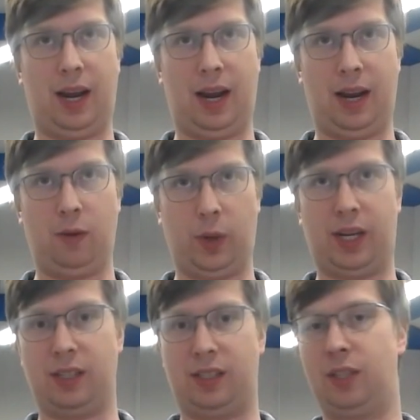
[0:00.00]
and we
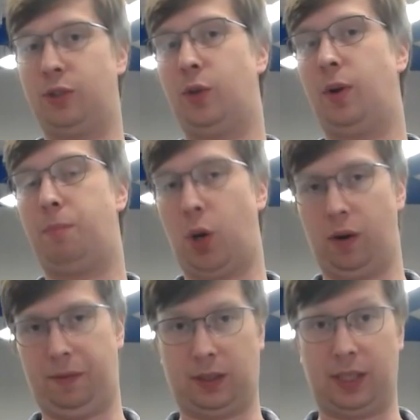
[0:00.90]
can still do it
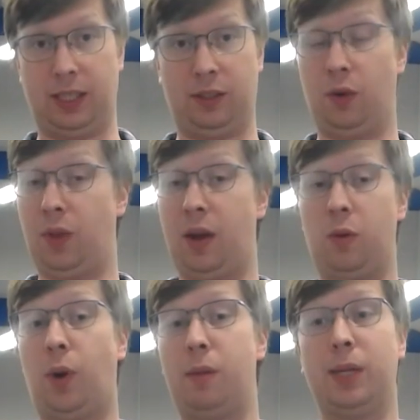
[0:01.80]
perfectly. So that'll
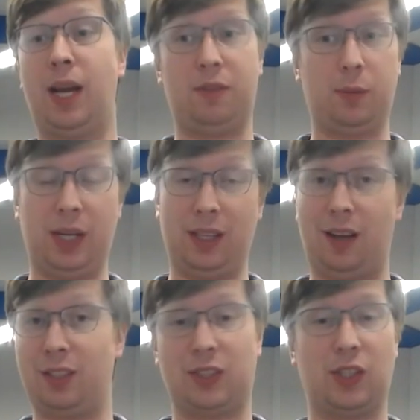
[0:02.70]
probably have to be a
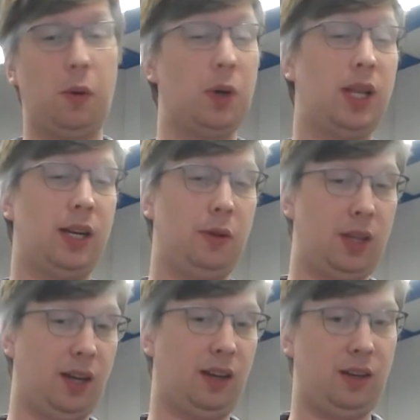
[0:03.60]
lot slower than you
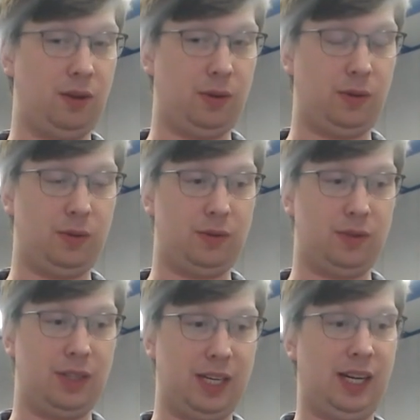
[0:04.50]
think you
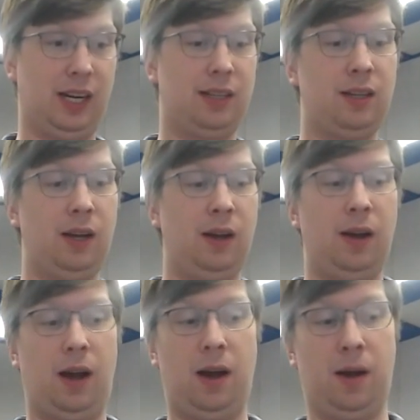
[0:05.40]
need it.
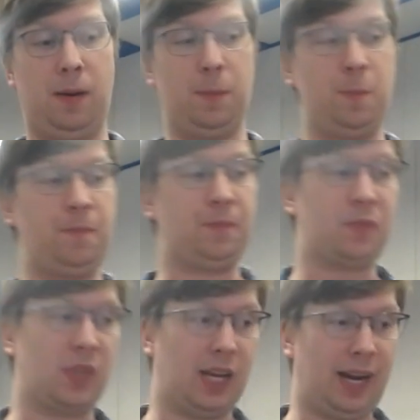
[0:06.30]
And
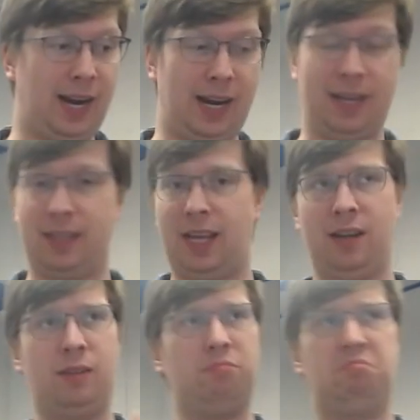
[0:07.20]

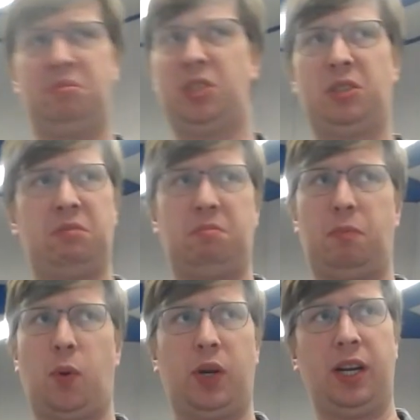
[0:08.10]
then just
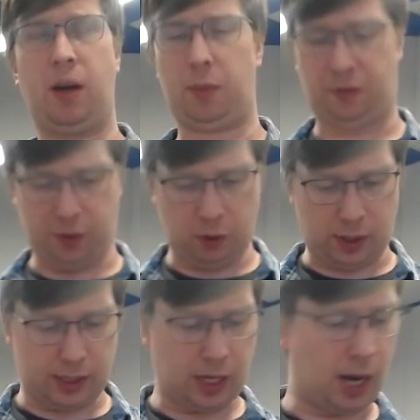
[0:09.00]
putting it up a few
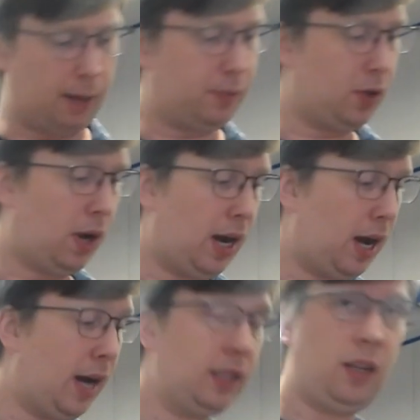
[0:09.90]
at a time. So
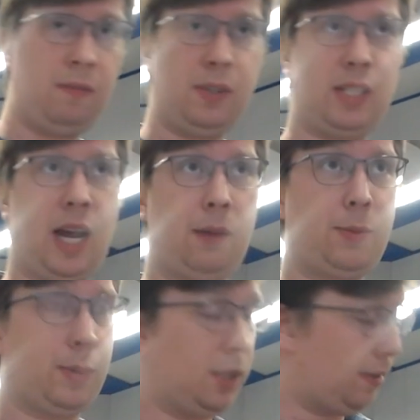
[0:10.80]
I love this app
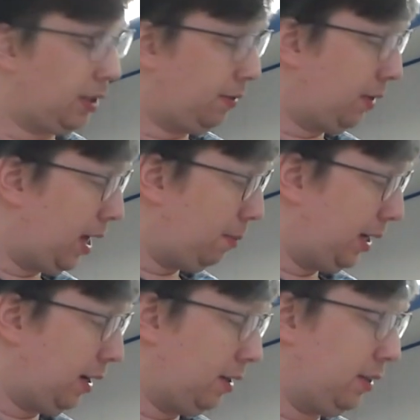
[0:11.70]
specifically for that,
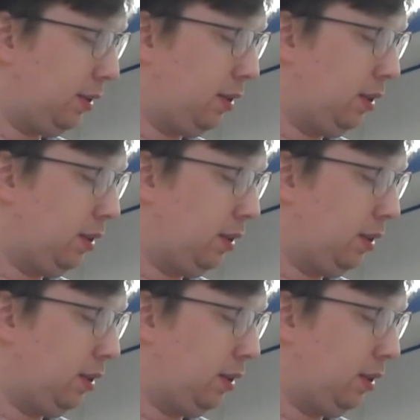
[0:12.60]
because